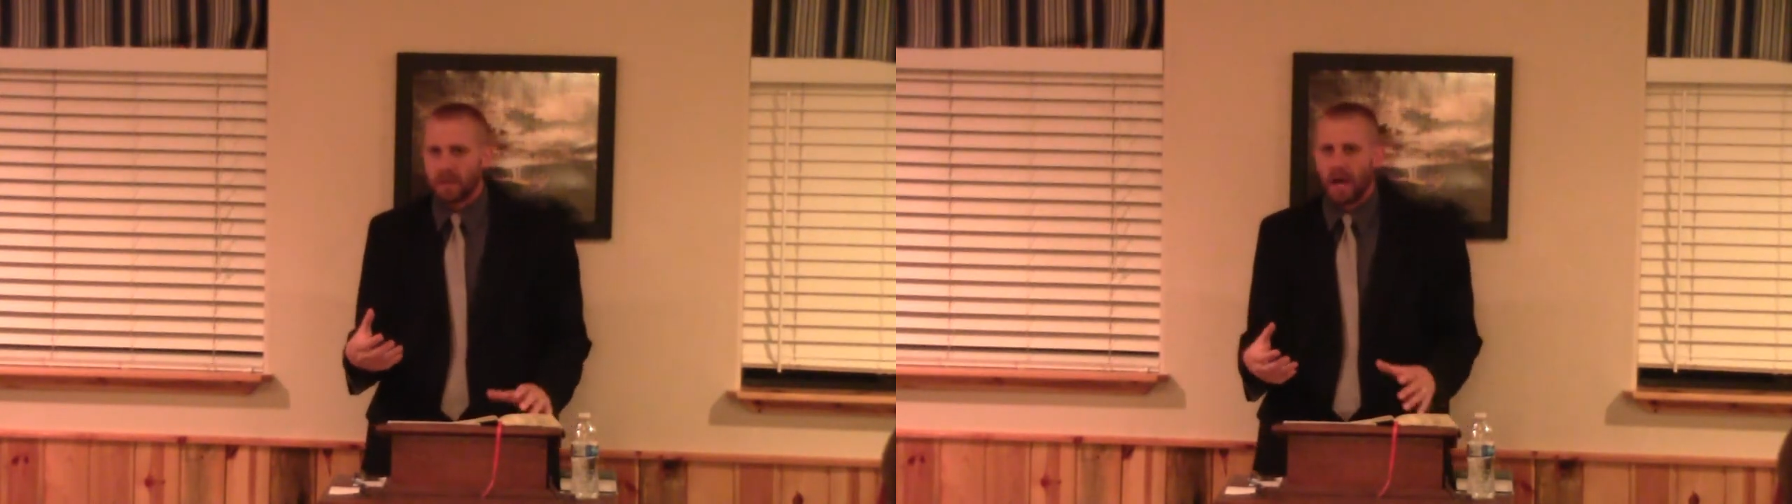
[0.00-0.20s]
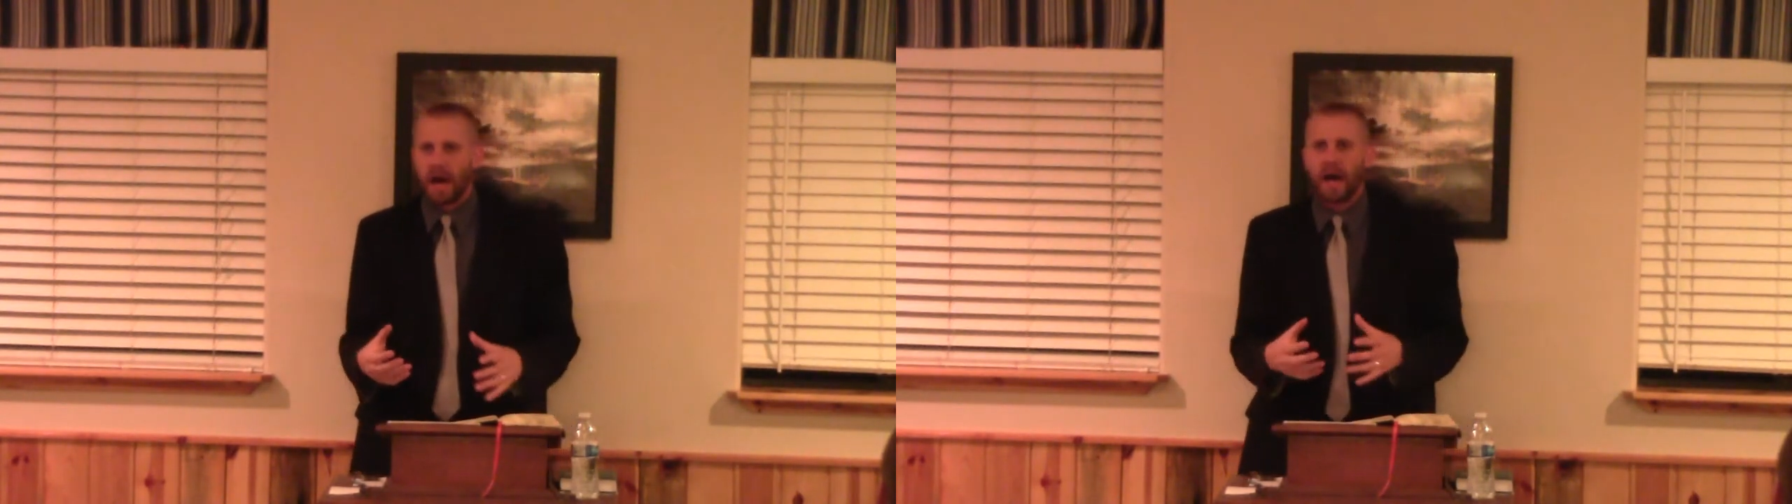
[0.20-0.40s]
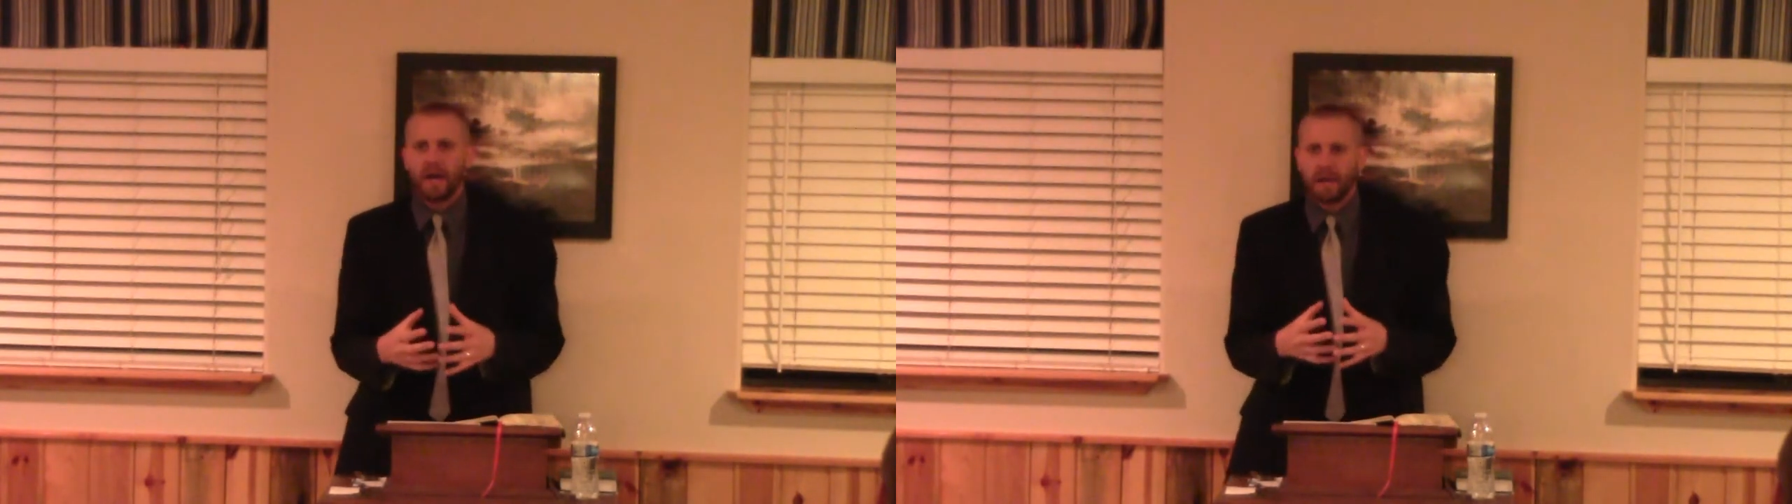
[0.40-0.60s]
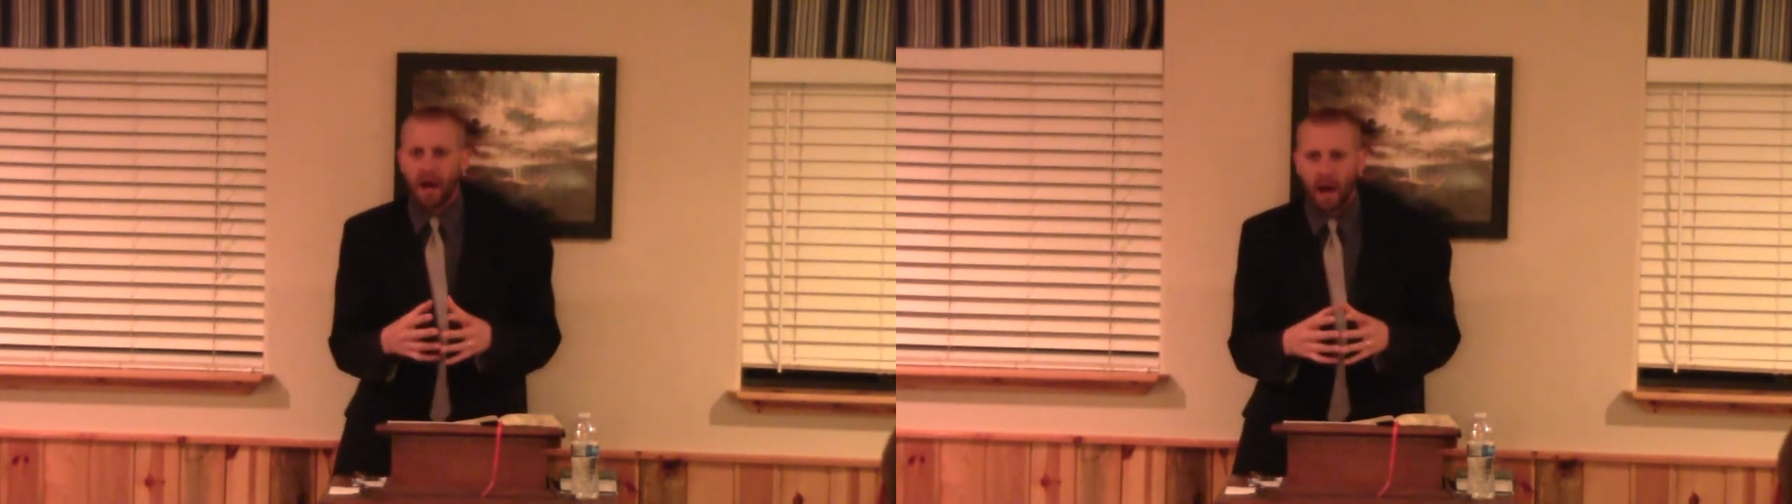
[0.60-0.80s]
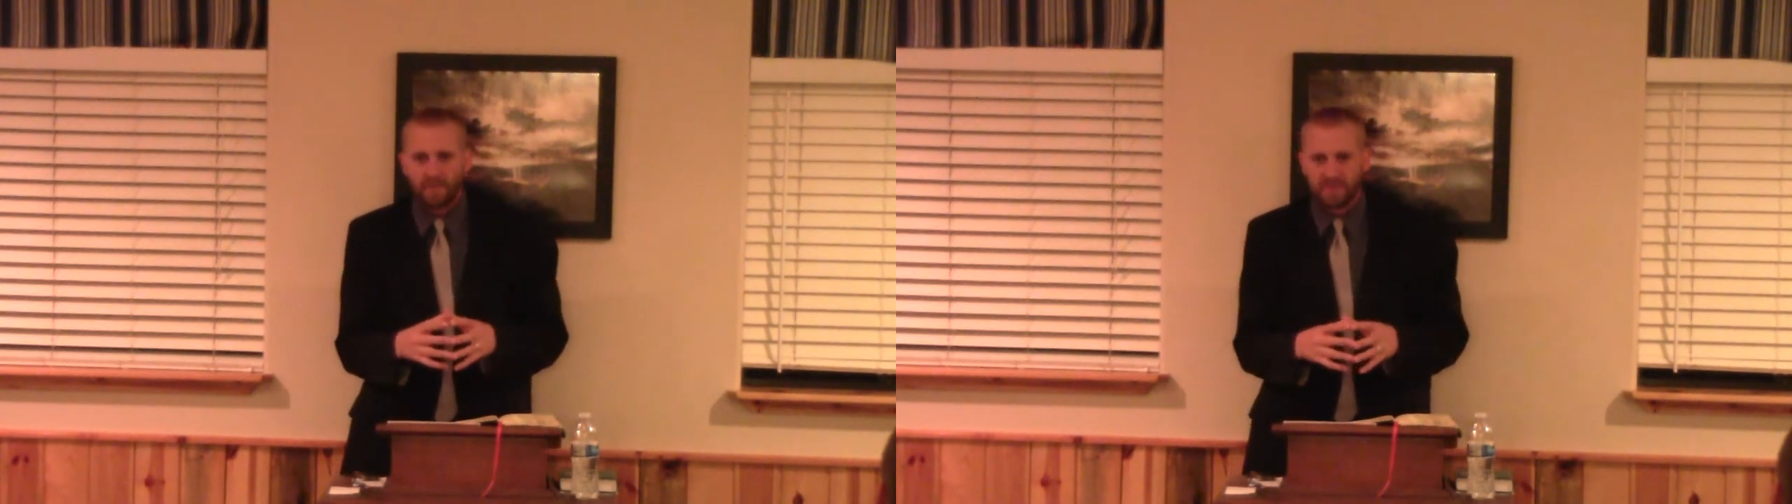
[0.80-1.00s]
God
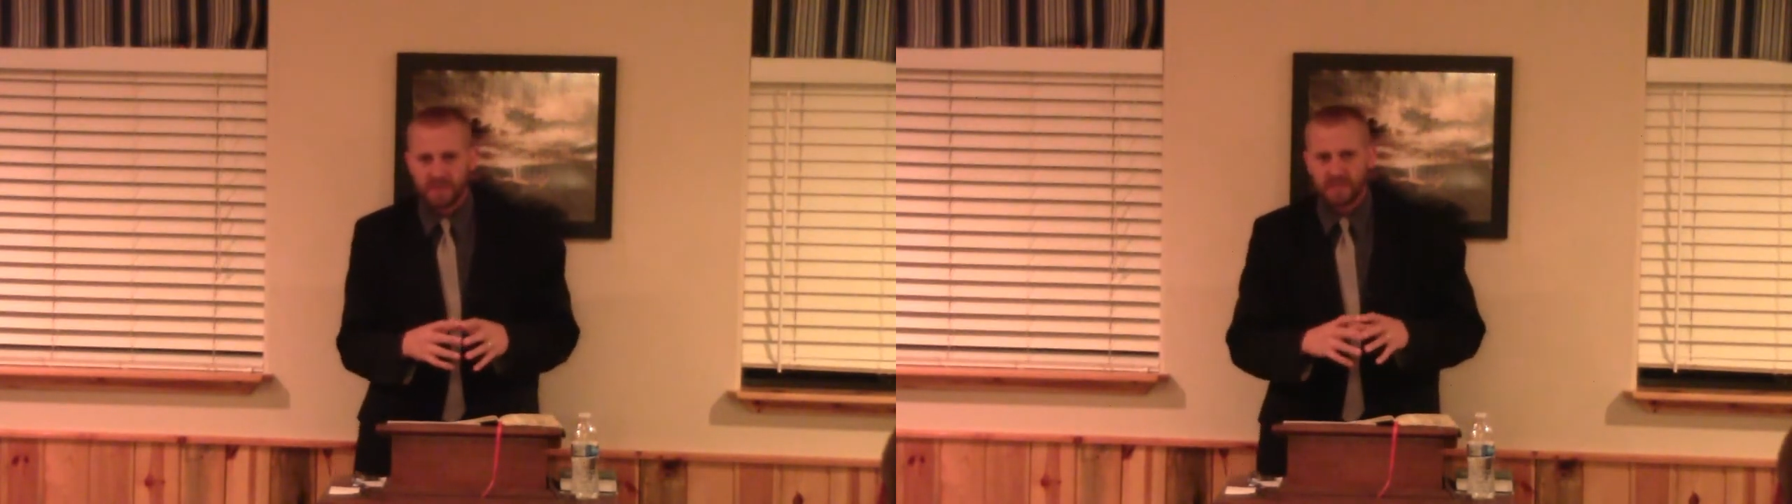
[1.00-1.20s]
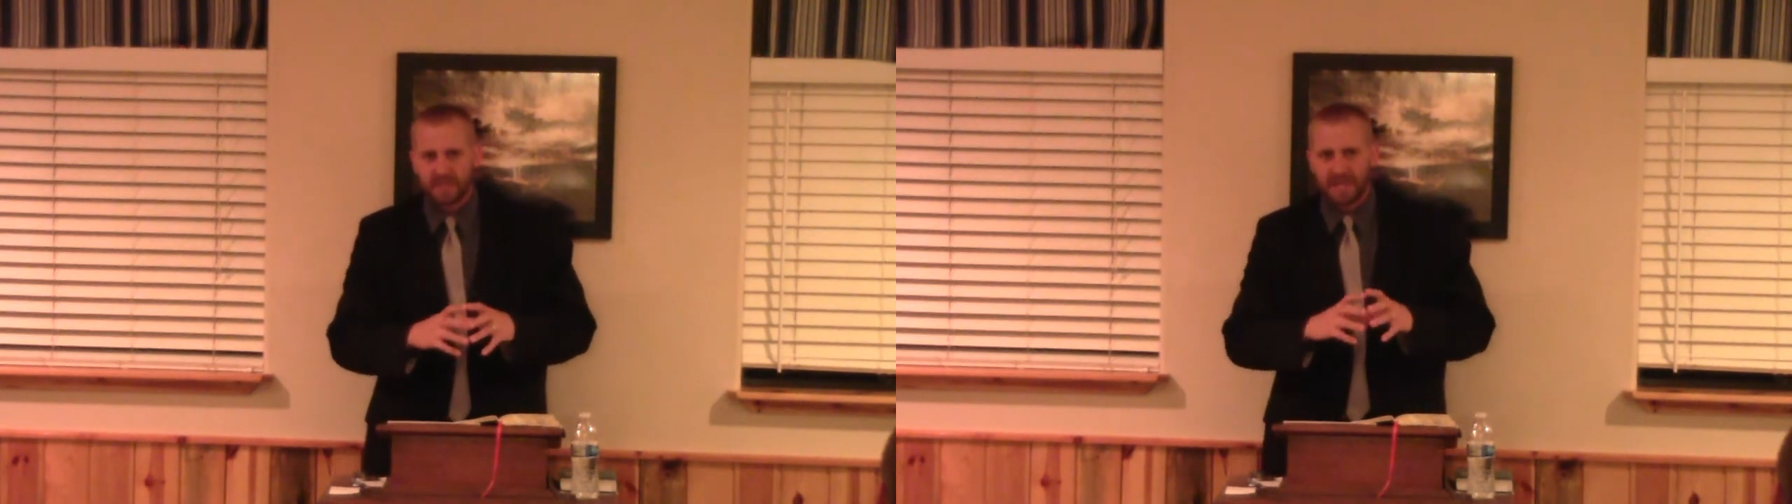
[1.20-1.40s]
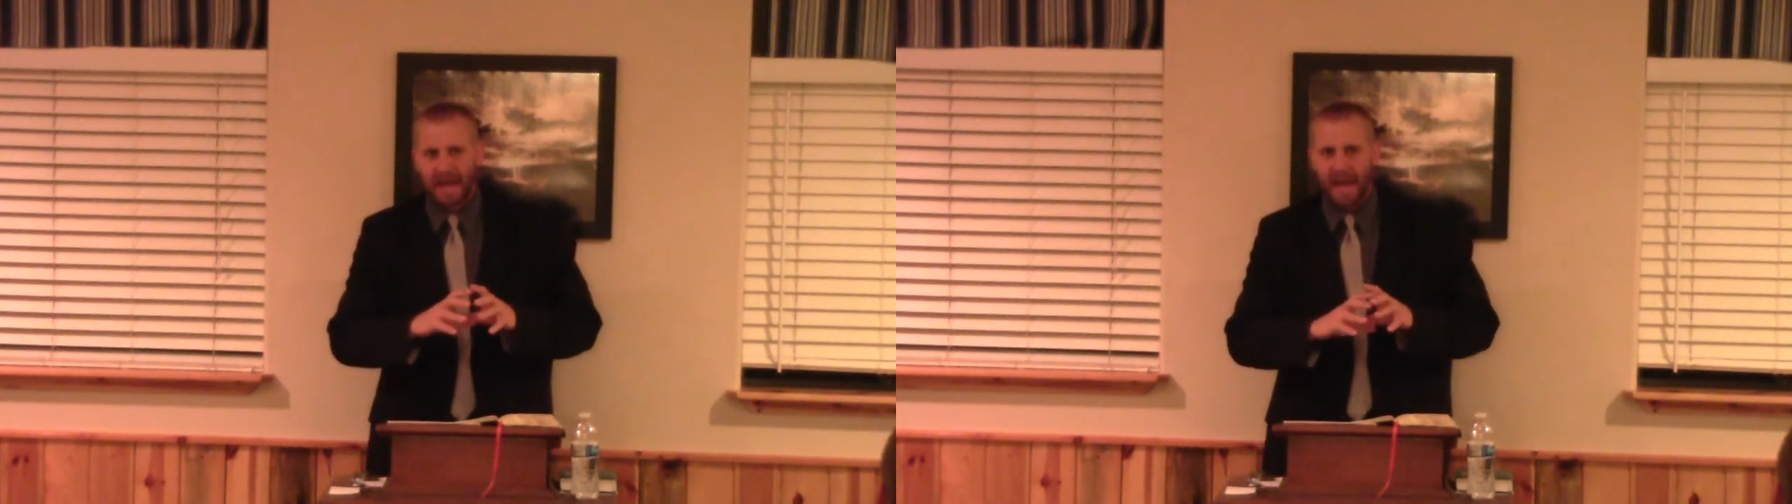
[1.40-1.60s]
obviously